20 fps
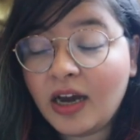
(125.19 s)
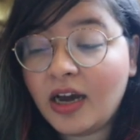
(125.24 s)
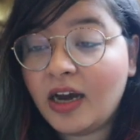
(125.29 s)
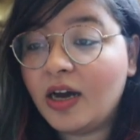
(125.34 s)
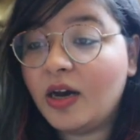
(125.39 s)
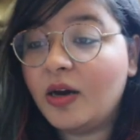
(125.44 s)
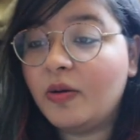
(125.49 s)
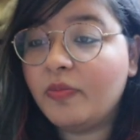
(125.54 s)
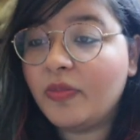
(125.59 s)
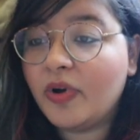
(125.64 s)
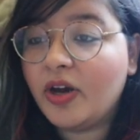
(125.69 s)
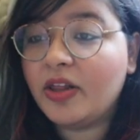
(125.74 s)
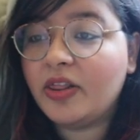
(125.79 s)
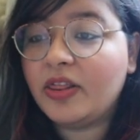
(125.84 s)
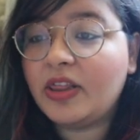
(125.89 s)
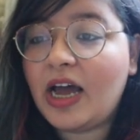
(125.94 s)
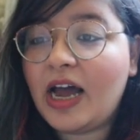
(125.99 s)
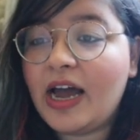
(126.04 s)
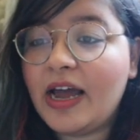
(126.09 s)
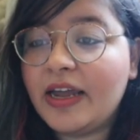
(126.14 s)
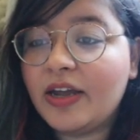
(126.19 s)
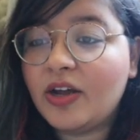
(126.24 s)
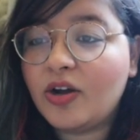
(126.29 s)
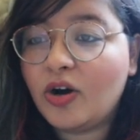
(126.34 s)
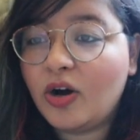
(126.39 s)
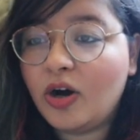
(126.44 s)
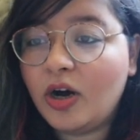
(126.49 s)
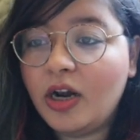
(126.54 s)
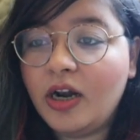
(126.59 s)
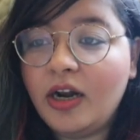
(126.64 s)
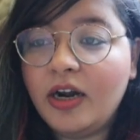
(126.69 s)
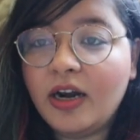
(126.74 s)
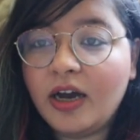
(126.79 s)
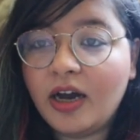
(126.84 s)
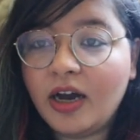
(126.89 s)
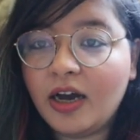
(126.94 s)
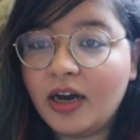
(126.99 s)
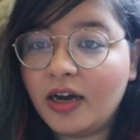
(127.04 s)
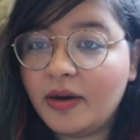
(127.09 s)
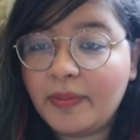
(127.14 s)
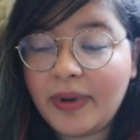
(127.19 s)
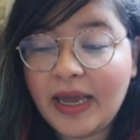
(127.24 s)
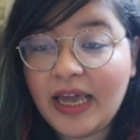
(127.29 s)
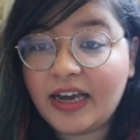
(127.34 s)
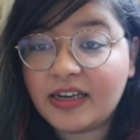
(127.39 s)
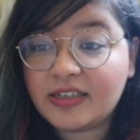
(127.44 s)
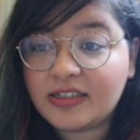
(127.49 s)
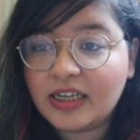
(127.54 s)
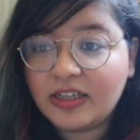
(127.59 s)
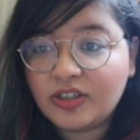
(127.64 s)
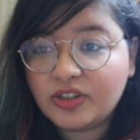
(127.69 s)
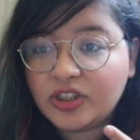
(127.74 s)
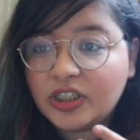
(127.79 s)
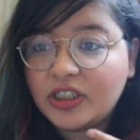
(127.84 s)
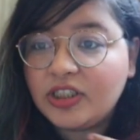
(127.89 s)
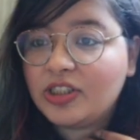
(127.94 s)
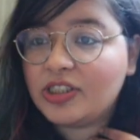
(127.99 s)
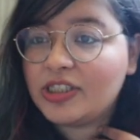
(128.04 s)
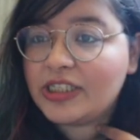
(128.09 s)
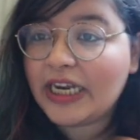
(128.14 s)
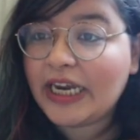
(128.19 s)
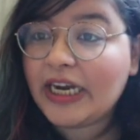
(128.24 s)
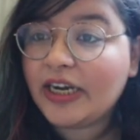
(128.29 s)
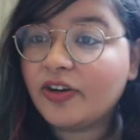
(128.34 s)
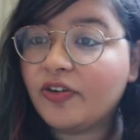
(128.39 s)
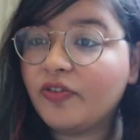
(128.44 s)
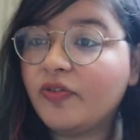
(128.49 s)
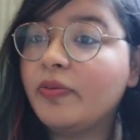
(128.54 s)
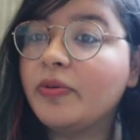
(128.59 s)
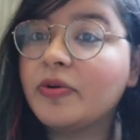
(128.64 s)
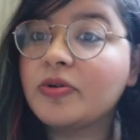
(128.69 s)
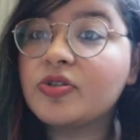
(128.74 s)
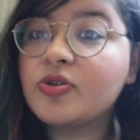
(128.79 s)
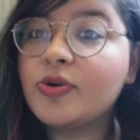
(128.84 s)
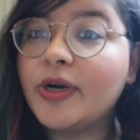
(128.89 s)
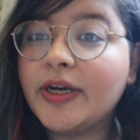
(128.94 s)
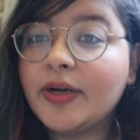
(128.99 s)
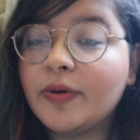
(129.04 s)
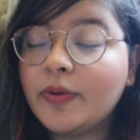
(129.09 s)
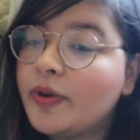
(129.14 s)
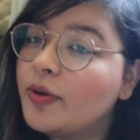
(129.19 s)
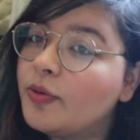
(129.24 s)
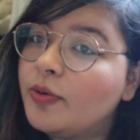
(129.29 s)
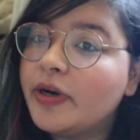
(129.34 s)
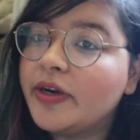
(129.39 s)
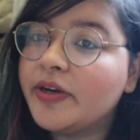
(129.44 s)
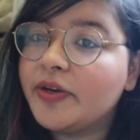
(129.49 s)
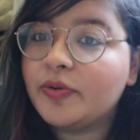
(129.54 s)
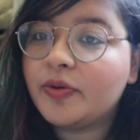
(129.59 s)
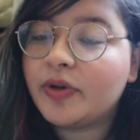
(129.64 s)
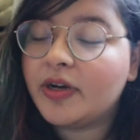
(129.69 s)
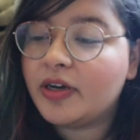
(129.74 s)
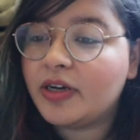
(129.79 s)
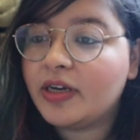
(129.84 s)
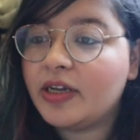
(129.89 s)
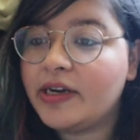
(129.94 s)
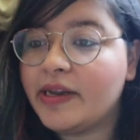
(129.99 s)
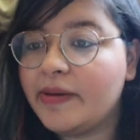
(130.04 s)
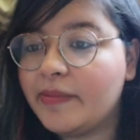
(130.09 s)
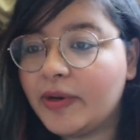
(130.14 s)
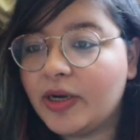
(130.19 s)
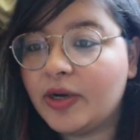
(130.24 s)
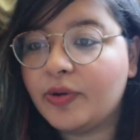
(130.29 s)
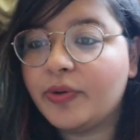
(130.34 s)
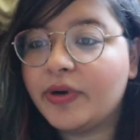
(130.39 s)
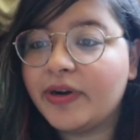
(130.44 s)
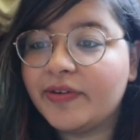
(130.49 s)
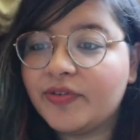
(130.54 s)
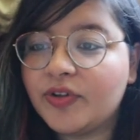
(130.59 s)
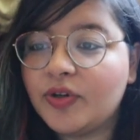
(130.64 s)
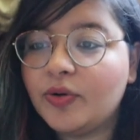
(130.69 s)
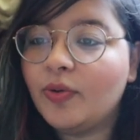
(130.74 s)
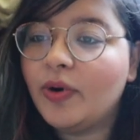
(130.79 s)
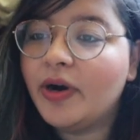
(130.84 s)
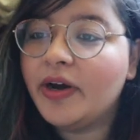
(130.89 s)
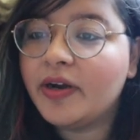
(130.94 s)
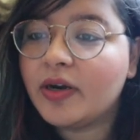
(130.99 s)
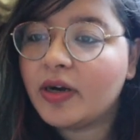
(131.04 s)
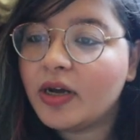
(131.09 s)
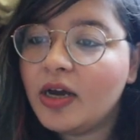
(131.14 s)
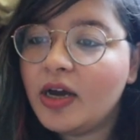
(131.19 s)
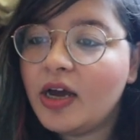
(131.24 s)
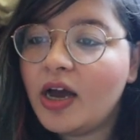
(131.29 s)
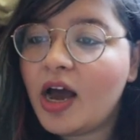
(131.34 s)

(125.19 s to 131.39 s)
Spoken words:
I called my Excel sheet State of Books 2021. You can rename it to whatever you want.